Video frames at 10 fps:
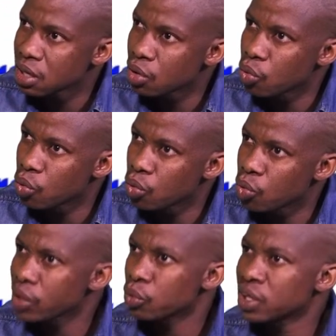
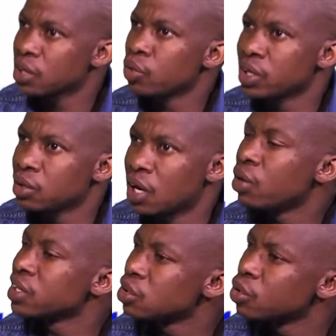how
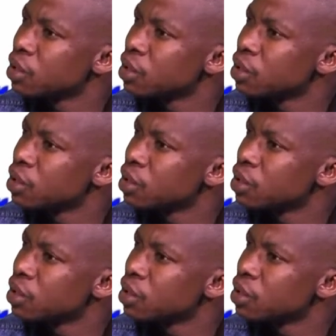are they gonna be